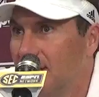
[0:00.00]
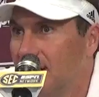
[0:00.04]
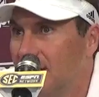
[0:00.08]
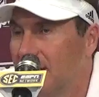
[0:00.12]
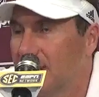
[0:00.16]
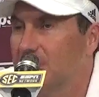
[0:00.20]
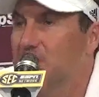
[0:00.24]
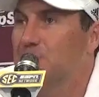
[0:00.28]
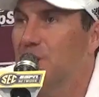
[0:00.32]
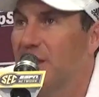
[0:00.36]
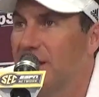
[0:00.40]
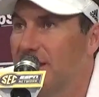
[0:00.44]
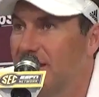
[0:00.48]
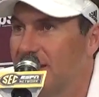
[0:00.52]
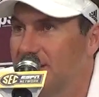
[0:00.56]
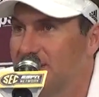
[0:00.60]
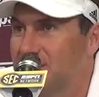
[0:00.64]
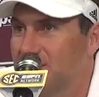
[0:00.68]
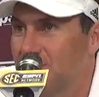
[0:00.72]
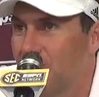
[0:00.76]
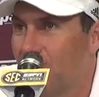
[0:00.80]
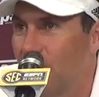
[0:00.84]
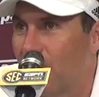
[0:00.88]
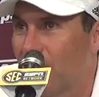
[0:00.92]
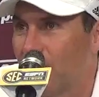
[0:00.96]
Next play, they
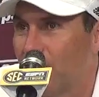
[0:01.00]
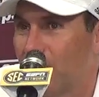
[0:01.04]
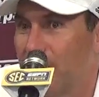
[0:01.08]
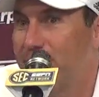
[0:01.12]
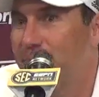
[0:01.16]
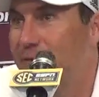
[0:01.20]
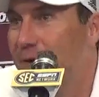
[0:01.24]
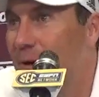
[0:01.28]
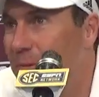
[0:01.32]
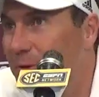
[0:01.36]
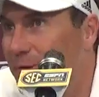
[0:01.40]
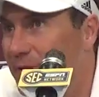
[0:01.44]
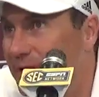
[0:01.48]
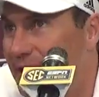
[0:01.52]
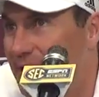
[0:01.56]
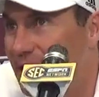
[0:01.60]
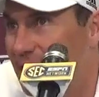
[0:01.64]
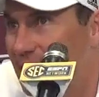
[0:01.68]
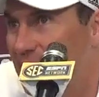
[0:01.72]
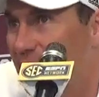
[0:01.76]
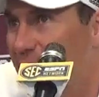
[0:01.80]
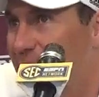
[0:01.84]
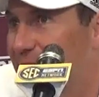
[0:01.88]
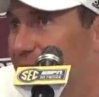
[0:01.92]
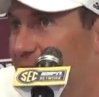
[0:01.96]
score. We fumble the
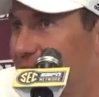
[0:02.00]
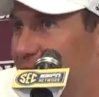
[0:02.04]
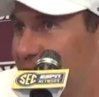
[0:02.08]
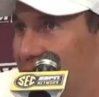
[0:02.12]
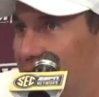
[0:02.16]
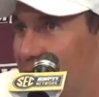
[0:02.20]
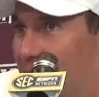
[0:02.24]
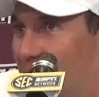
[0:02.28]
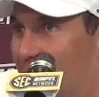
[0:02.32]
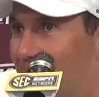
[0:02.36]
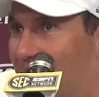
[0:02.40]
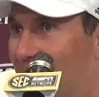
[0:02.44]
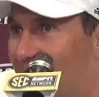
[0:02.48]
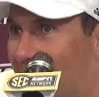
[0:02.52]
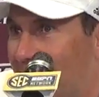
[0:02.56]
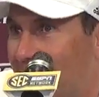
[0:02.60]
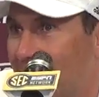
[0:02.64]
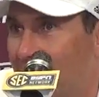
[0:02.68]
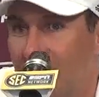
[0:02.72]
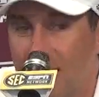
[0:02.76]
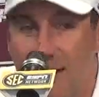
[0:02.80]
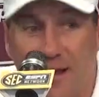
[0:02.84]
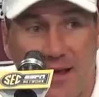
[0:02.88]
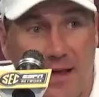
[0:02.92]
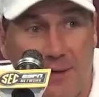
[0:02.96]
kickoff. They get the ball back. I
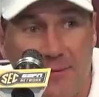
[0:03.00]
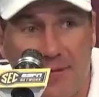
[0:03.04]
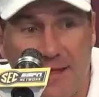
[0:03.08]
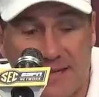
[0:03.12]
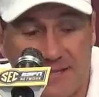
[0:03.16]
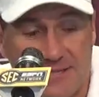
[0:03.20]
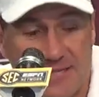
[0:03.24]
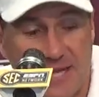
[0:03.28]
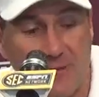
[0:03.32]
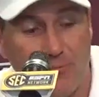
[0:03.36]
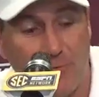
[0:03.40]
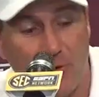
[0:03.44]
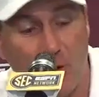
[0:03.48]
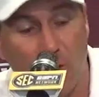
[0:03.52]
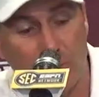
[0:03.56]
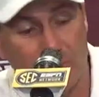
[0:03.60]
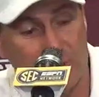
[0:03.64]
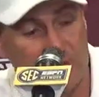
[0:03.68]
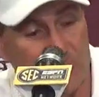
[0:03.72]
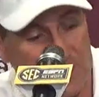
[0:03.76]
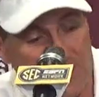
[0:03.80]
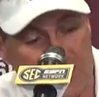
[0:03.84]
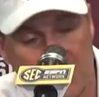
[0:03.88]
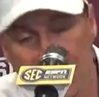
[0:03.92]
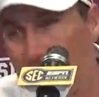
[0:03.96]
mean, that's that
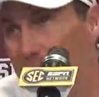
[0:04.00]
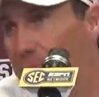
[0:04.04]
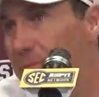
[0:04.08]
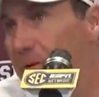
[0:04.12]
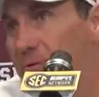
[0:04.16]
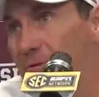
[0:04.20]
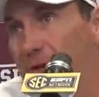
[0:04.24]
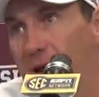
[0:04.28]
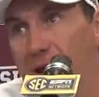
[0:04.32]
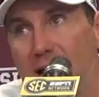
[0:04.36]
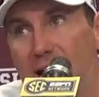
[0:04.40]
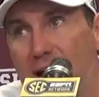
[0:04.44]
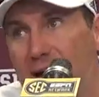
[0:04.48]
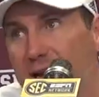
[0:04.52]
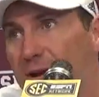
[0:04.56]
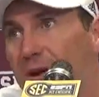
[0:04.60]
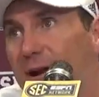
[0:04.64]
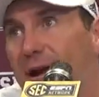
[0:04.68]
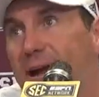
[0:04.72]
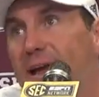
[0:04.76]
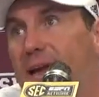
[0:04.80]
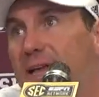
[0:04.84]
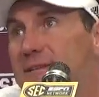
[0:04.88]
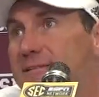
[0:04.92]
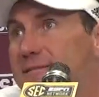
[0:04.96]
rope's just slipping right out of
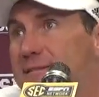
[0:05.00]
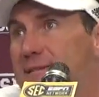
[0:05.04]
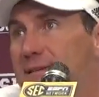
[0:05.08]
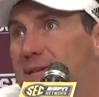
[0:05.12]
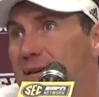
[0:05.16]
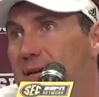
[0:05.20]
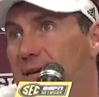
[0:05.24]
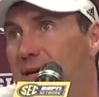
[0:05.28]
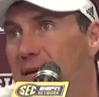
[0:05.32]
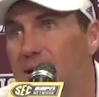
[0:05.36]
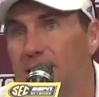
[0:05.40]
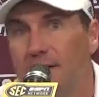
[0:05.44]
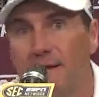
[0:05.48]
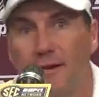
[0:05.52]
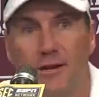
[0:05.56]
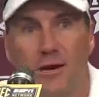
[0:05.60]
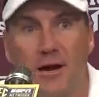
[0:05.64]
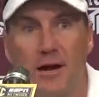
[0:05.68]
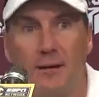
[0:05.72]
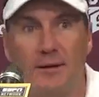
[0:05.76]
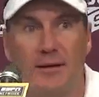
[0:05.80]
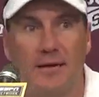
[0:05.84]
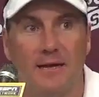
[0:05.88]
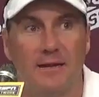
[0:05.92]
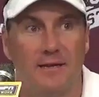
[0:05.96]
your hands. You know
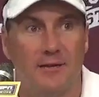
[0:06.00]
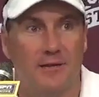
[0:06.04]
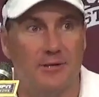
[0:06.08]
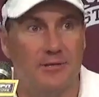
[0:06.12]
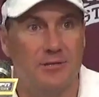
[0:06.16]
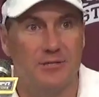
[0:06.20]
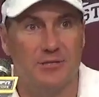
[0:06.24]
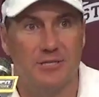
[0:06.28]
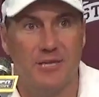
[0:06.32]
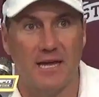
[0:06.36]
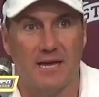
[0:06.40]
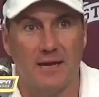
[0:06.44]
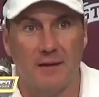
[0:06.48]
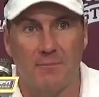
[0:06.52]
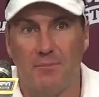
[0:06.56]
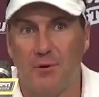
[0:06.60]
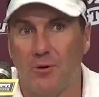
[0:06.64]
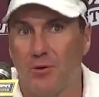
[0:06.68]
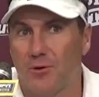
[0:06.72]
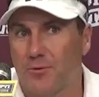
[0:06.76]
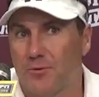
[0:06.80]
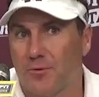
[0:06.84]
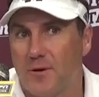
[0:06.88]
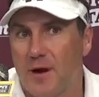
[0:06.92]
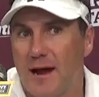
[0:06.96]
what I mean? You're just getting it
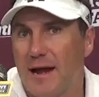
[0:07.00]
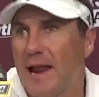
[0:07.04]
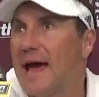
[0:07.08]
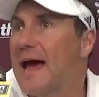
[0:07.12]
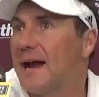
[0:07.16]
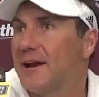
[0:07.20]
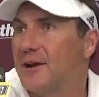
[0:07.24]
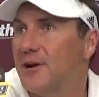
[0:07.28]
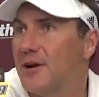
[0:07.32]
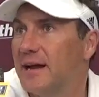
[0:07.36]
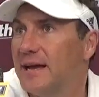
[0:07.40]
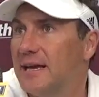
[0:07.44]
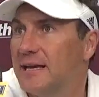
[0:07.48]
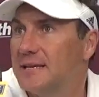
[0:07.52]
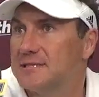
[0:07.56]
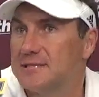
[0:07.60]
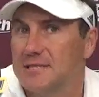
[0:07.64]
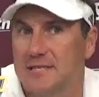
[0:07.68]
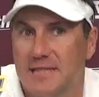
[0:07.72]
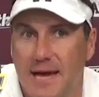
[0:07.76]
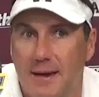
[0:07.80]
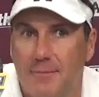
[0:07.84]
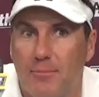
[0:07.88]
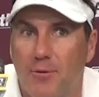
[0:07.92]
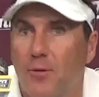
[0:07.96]
pulled right out of your hands
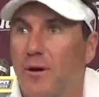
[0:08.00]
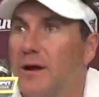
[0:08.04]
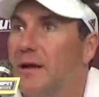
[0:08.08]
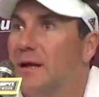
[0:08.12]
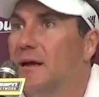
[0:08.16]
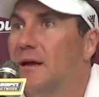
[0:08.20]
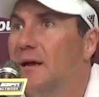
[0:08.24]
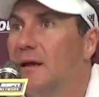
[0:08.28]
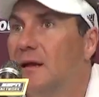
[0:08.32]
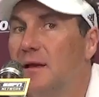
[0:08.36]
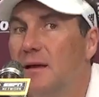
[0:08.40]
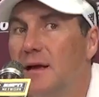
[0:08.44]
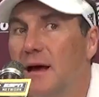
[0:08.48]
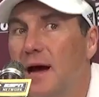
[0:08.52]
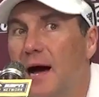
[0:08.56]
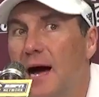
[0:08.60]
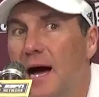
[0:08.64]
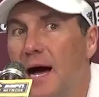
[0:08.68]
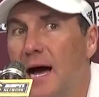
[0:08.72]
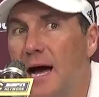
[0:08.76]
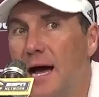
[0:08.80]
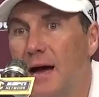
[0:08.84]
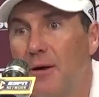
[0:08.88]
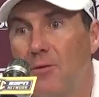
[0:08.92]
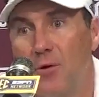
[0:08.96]
at that point.
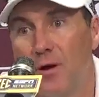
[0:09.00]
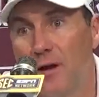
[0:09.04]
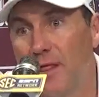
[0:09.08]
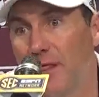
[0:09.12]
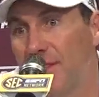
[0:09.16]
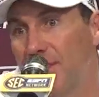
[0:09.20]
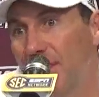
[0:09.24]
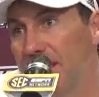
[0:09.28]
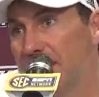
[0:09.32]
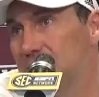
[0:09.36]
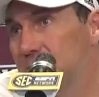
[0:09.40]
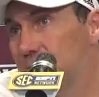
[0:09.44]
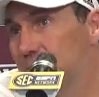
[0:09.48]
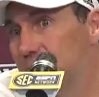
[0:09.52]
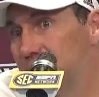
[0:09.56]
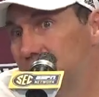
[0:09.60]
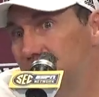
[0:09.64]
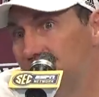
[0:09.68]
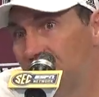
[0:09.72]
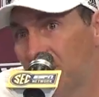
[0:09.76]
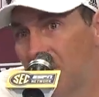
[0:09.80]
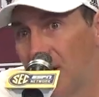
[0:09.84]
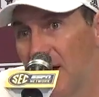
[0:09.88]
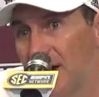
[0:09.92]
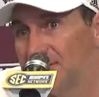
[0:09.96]
One of the things we
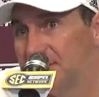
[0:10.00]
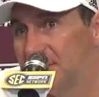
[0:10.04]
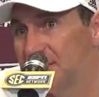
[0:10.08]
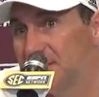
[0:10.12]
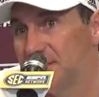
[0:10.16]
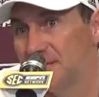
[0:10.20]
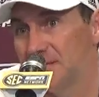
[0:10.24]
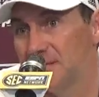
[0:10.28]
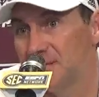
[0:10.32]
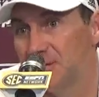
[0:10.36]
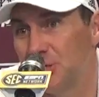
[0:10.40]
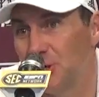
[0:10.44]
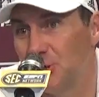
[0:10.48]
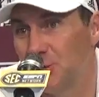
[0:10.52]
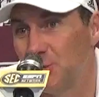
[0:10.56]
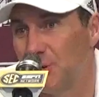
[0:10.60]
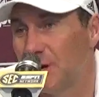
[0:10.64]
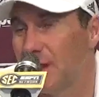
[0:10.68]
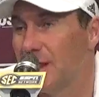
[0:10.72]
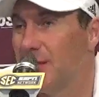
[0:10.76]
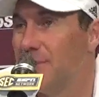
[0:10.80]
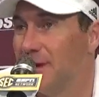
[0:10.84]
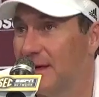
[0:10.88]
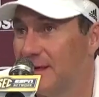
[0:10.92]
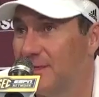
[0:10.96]
do in our offseason, you know,
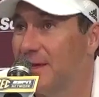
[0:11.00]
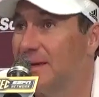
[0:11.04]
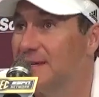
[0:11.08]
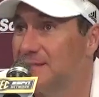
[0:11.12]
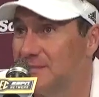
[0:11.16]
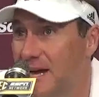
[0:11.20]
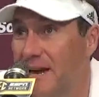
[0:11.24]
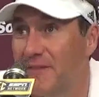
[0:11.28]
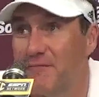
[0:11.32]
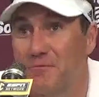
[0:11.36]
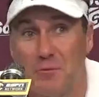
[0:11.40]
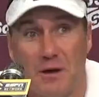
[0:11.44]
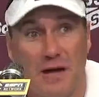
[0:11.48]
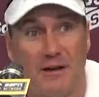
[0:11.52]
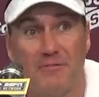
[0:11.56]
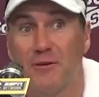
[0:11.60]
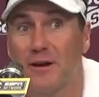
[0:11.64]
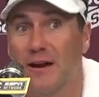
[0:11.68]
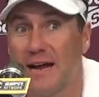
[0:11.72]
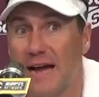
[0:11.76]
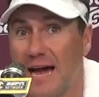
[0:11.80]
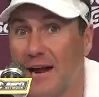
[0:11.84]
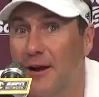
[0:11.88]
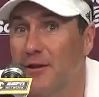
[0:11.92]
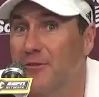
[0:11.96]
one of the big things,
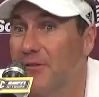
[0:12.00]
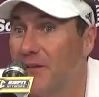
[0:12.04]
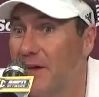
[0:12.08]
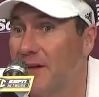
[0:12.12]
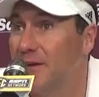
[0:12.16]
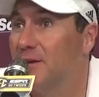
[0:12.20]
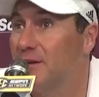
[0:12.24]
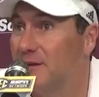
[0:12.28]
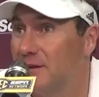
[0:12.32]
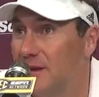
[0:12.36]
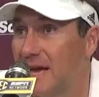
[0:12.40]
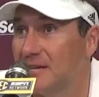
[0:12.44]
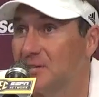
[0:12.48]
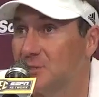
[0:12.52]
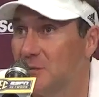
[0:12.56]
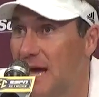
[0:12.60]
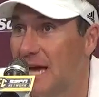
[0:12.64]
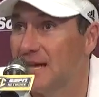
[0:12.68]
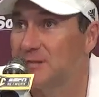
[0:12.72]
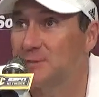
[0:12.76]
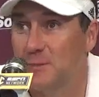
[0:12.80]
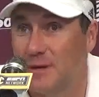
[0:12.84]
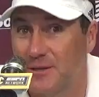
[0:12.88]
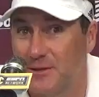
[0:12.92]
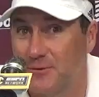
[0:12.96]
every guy will tell you, yes,
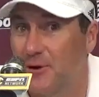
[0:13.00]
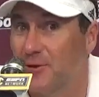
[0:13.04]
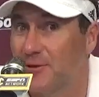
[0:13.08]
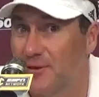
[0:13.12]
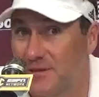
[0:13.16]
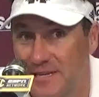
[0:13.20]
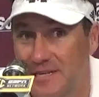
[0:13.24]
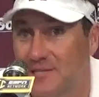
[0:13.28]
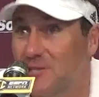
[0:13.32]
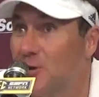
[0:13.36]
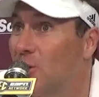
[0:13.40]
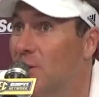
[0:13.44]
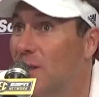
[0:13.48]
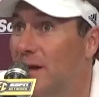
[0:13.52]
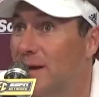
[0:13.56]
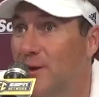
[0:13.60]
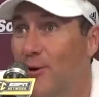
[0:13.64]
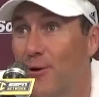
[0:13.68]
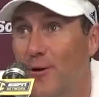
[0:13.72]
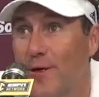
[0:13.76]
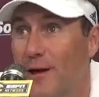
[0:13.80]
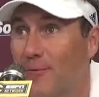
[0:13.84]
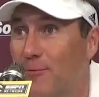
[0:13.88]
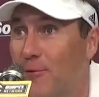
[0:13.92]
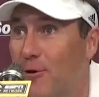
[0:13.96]
ask them out the road, say, don't let
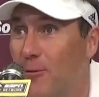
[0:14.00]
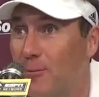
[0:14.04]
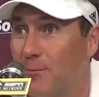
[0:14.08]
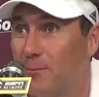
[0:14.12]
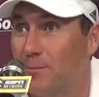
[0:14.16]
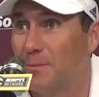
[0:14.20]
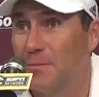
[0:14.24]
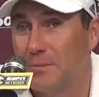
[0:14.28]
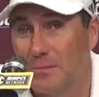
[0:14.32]
go of that rope.